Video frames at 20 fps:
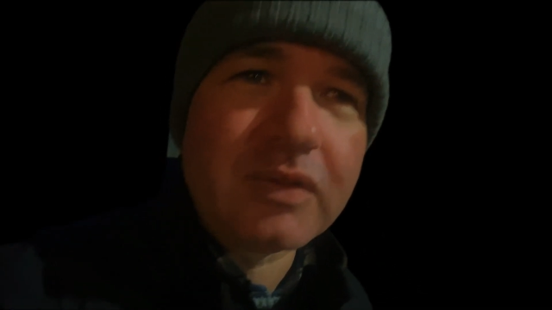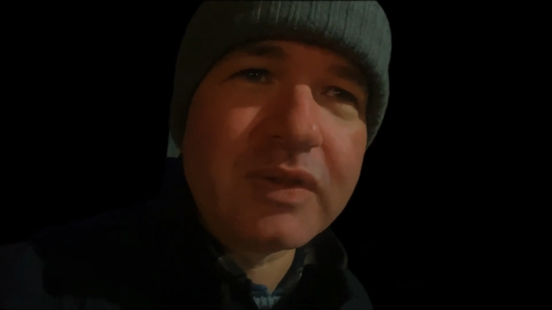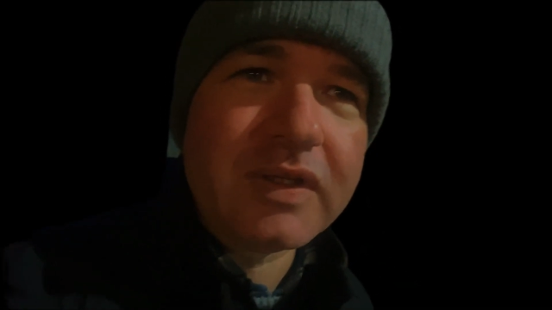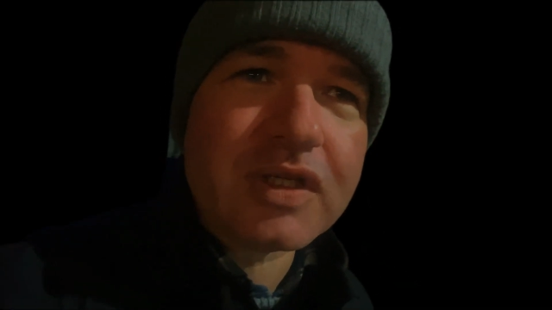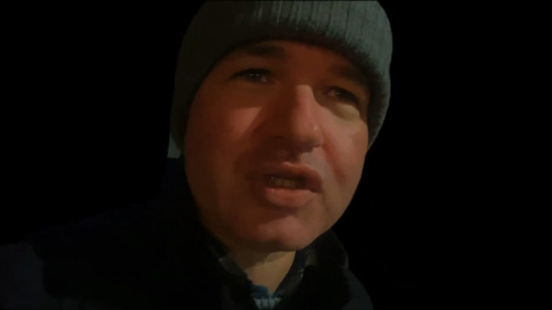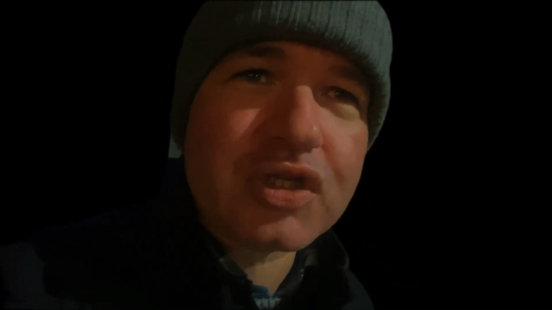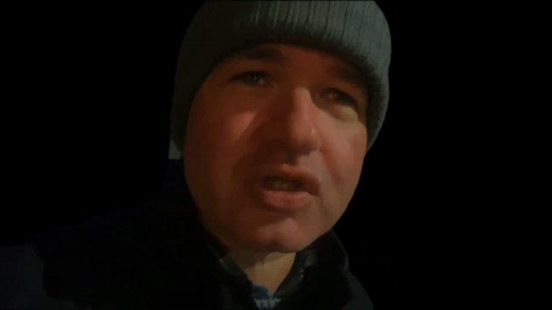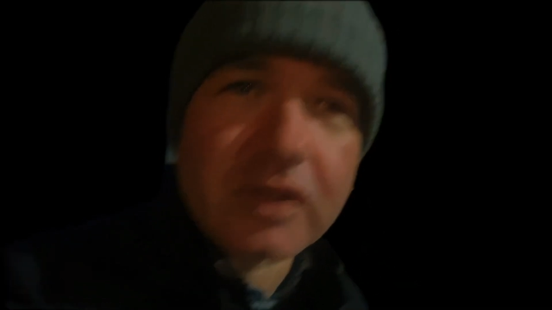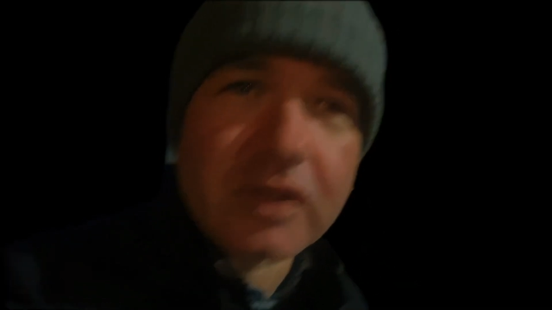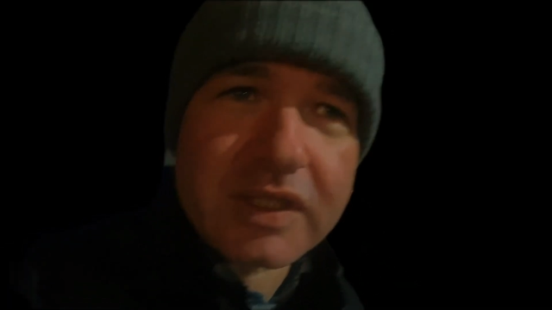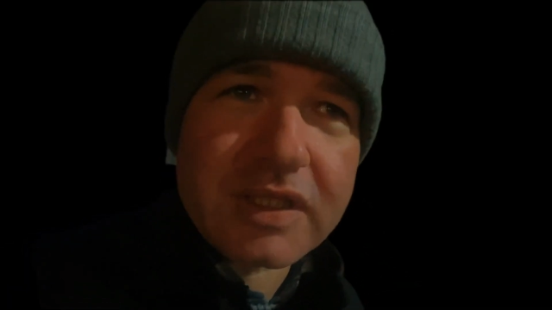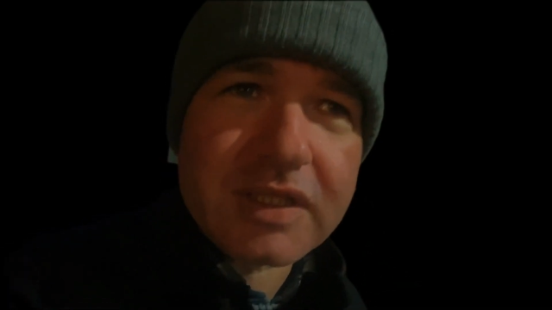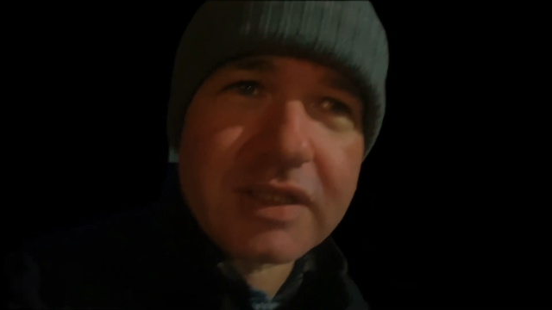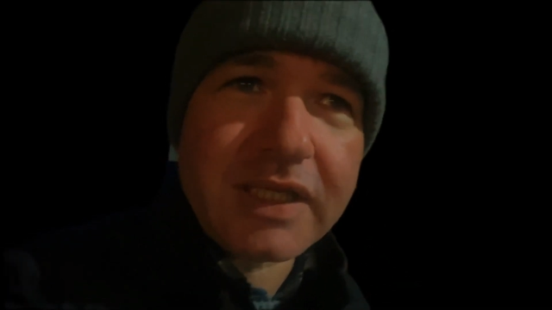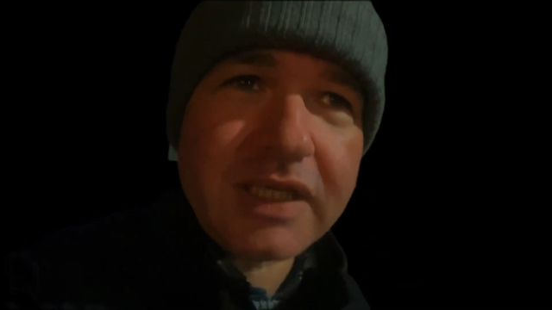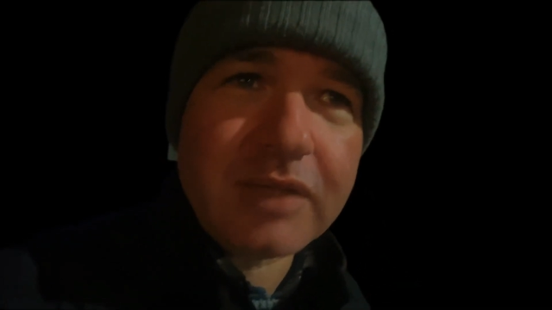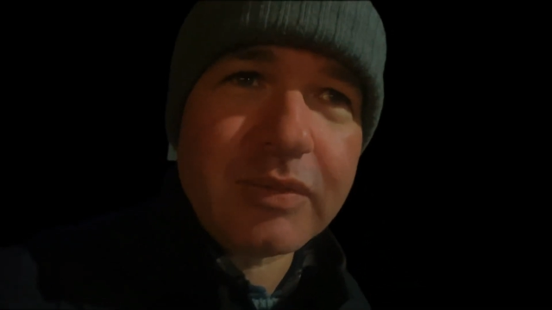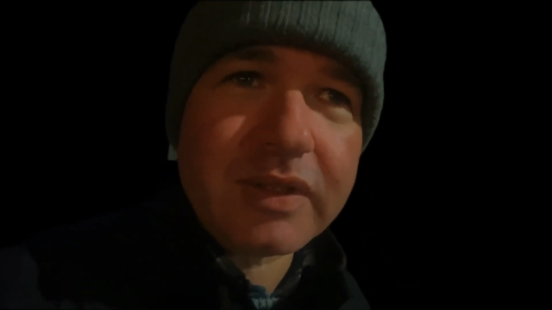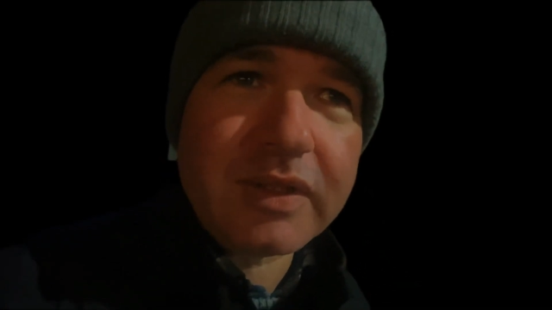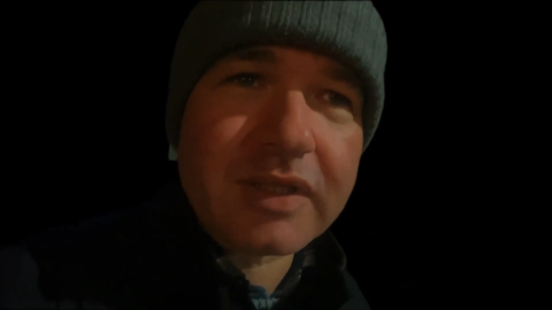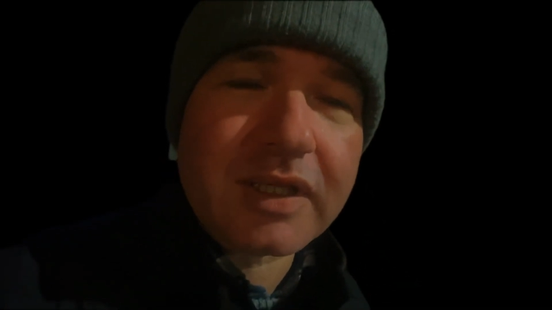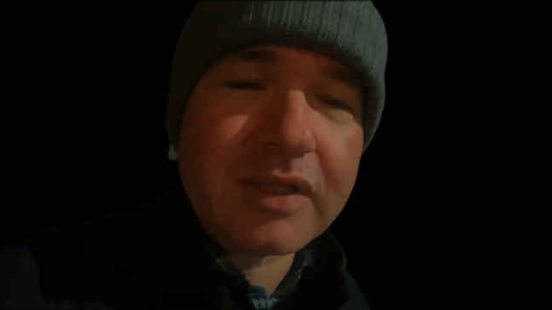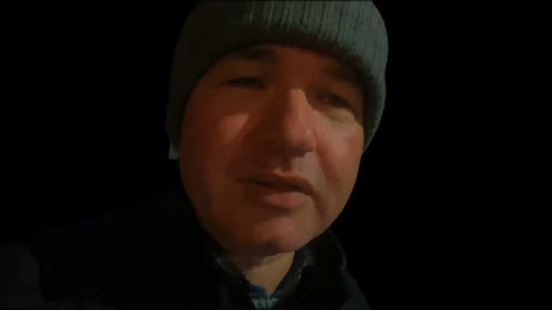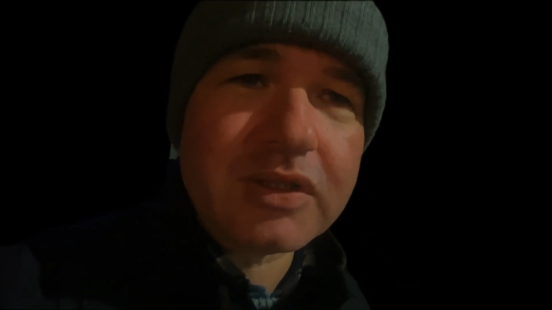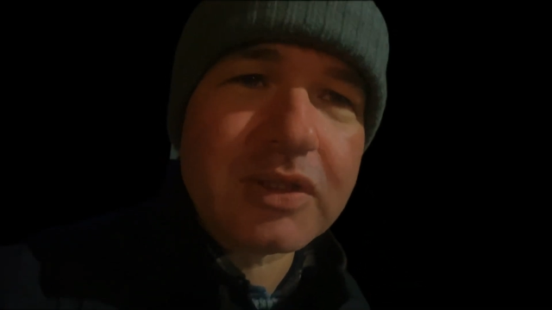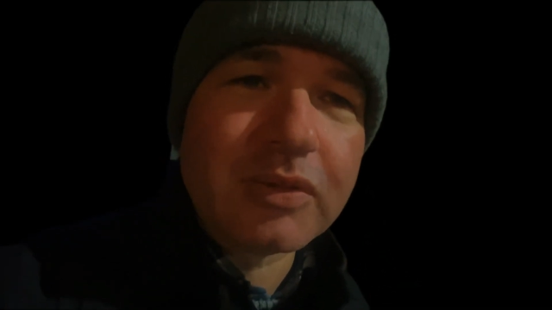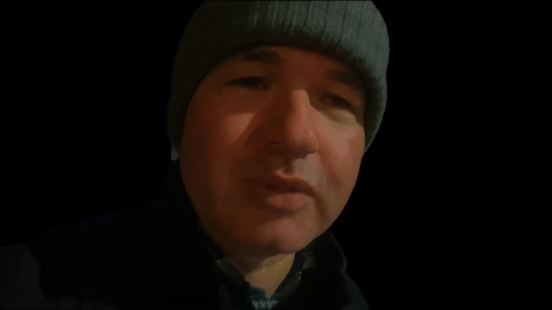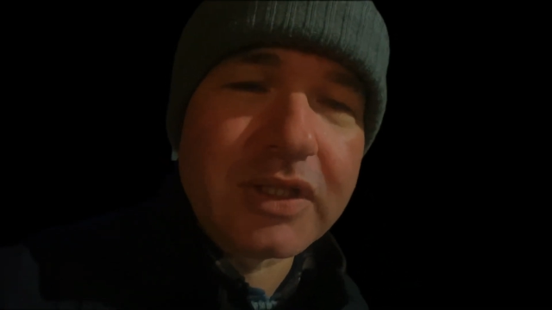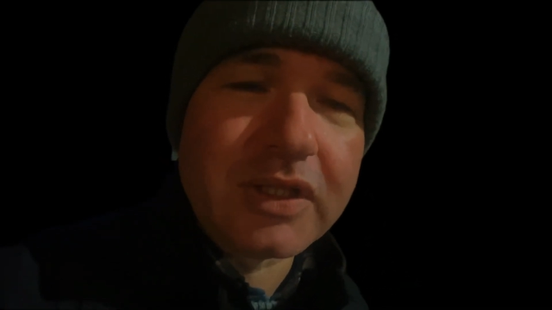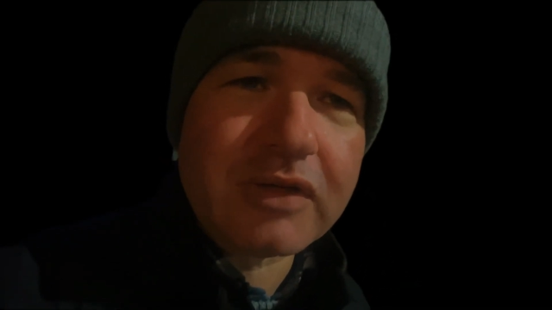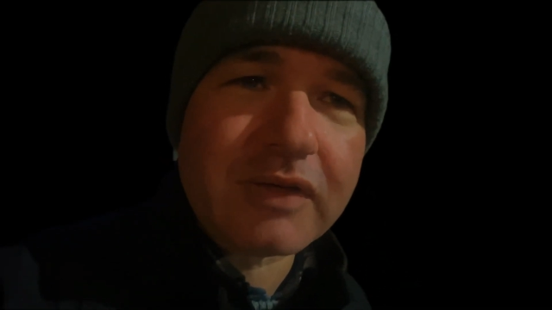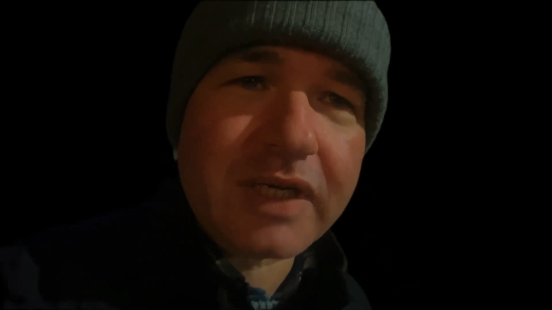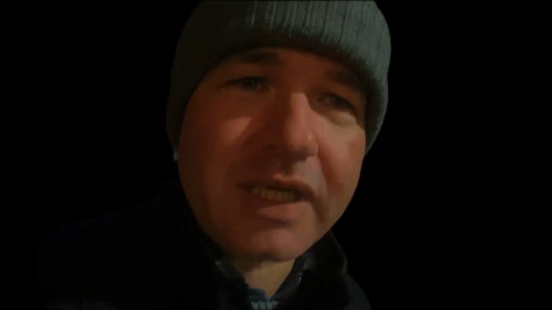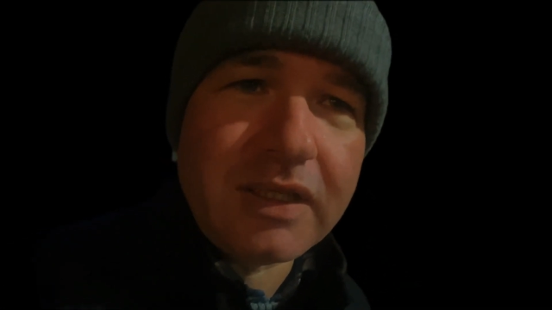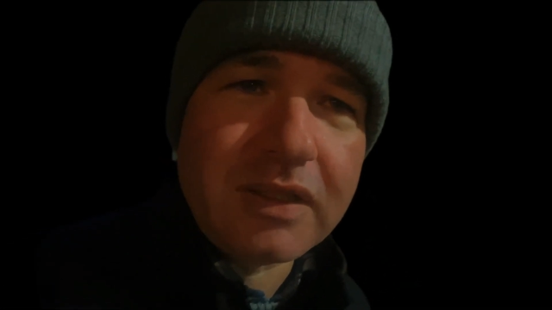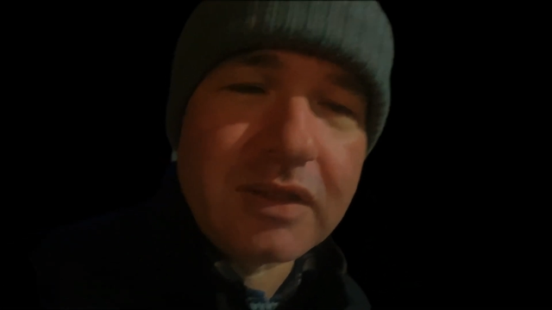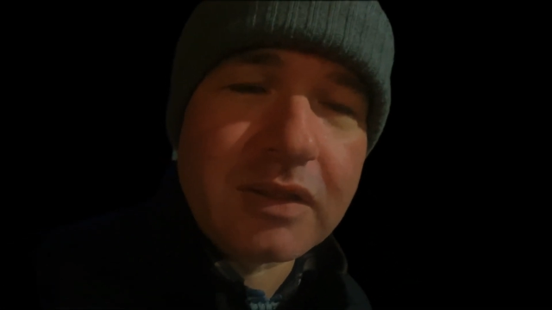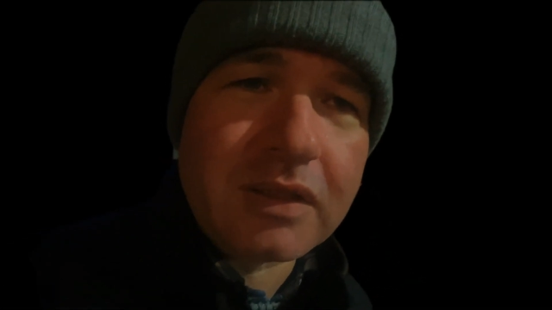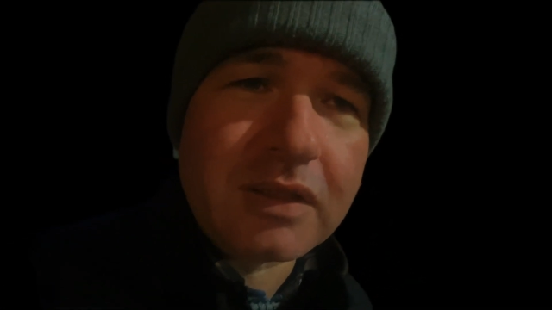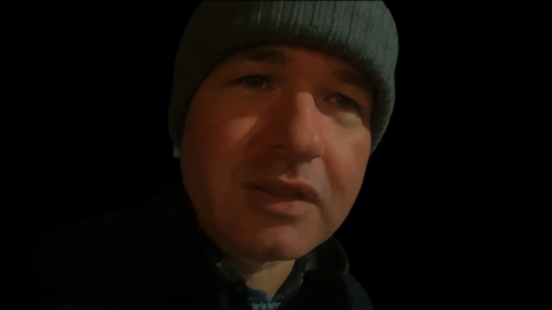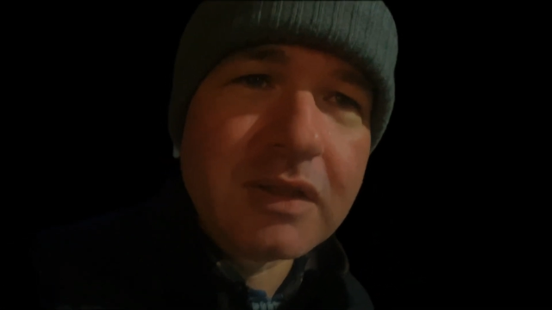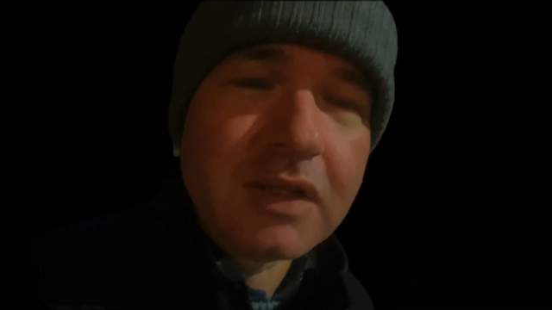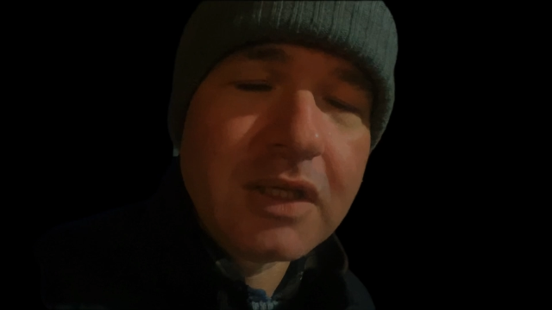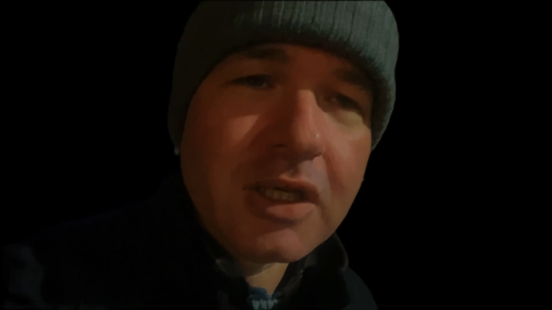In the Scottish League, we don't do a great lot.